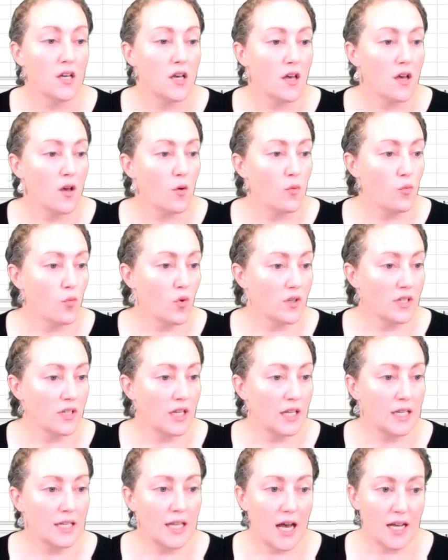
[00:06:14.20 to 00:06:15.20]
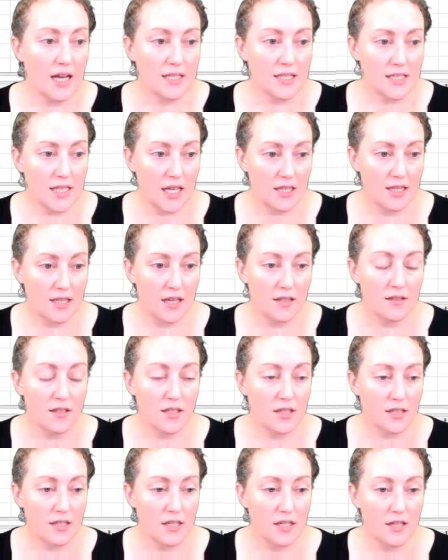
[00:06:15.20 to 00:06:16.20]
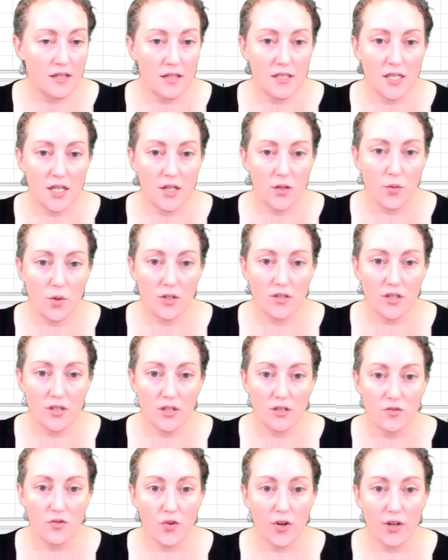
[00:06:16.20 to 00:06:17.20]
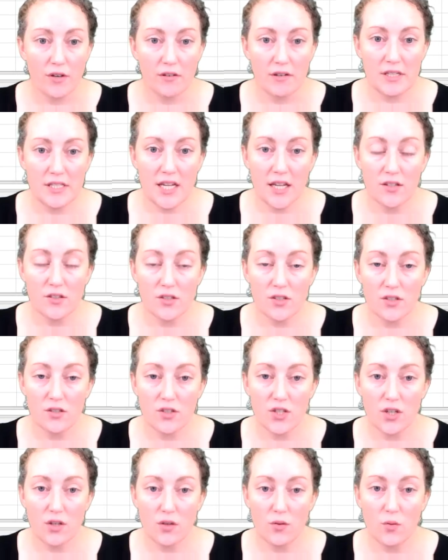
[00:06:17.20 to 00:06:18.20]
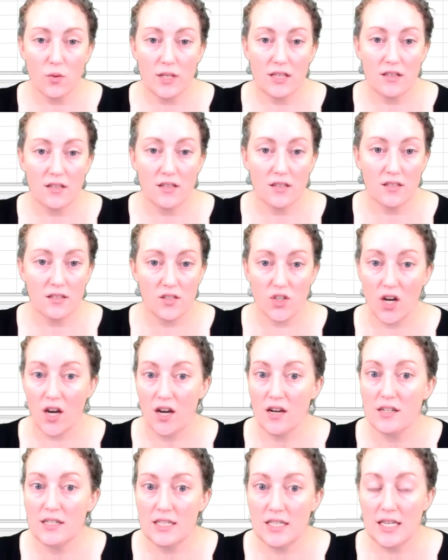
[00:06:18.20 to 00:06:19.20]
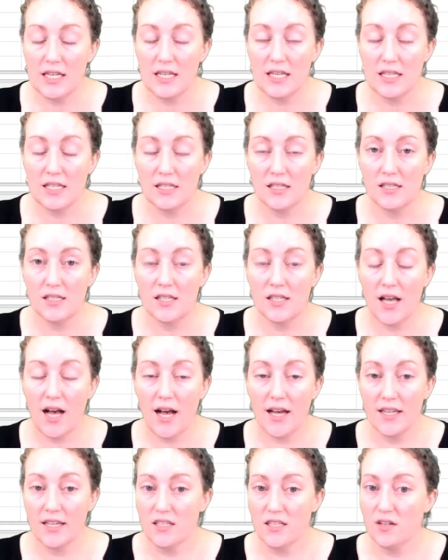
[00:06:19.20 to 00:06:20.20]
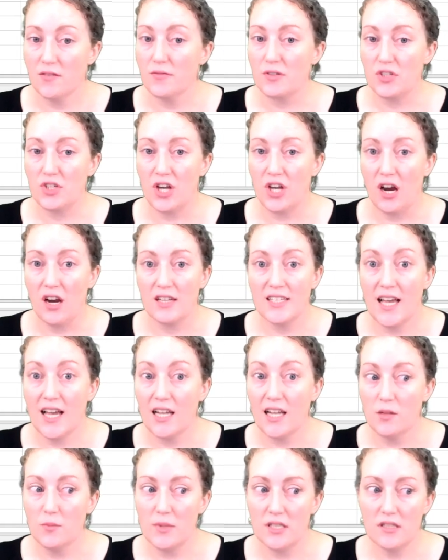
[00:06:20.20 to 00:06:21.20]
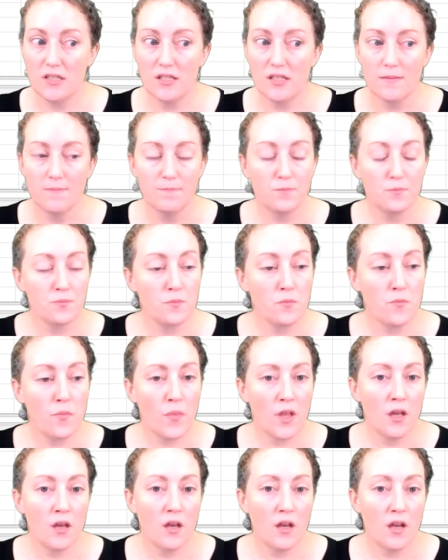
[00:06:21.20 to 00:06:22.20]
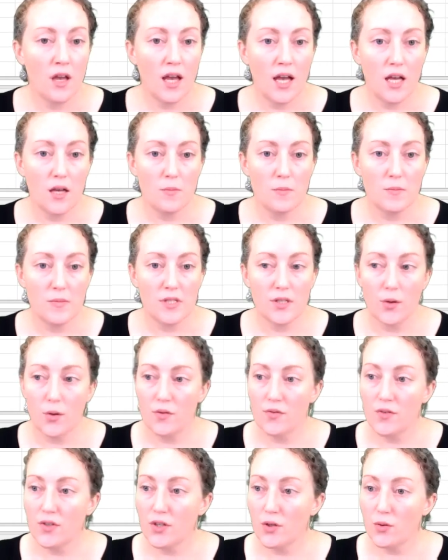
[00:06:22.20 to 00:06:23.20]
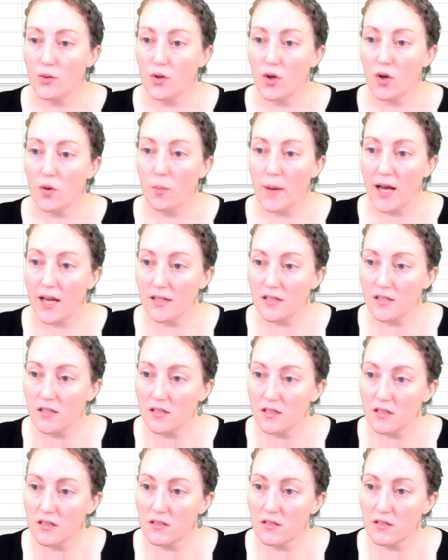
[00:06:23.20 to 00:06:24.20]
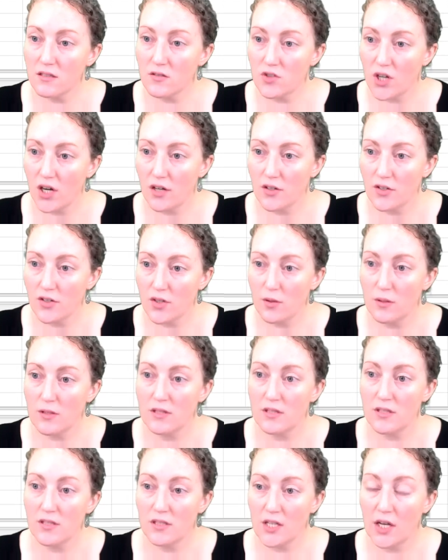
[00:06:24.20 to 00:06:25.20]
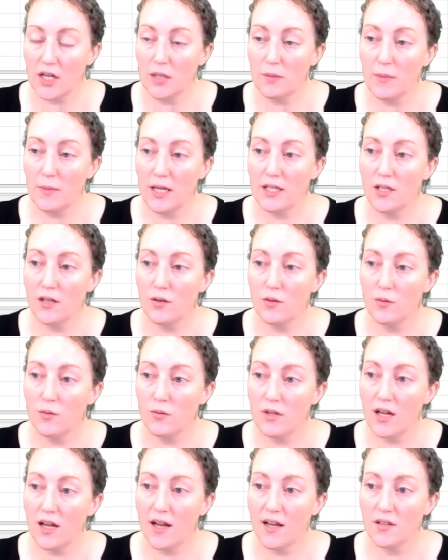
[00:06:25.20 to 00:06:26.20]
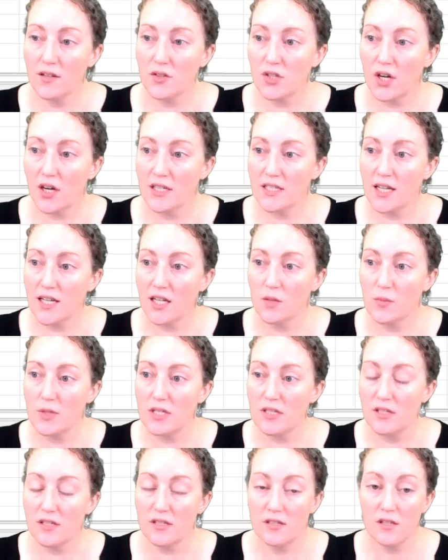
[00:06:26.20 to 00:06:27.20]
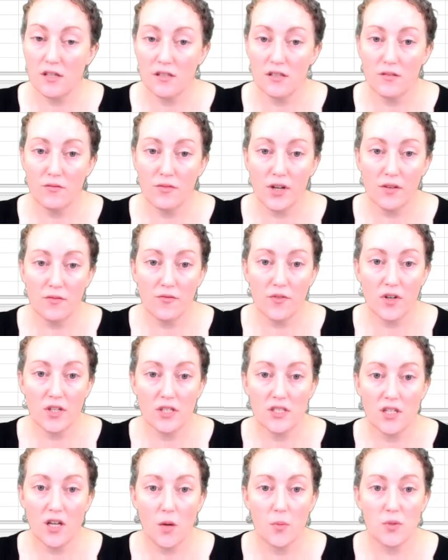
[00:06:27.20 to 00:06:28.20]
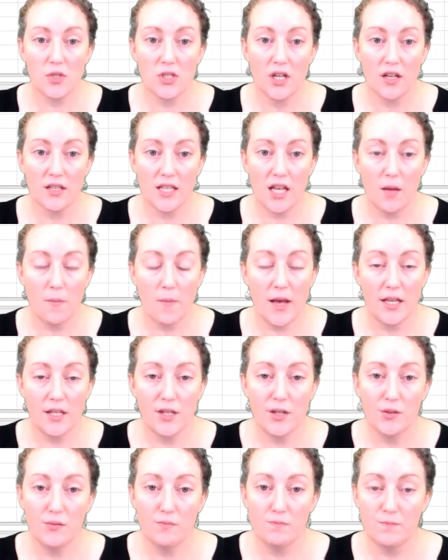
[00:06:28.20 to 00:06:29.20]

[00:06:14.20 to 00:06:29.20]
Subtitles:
One last thing then that I did want to draw your attention to with this chart is adding different chart elements. So if you go back to the chart tools design menu, add chart element is the very first option on that menu.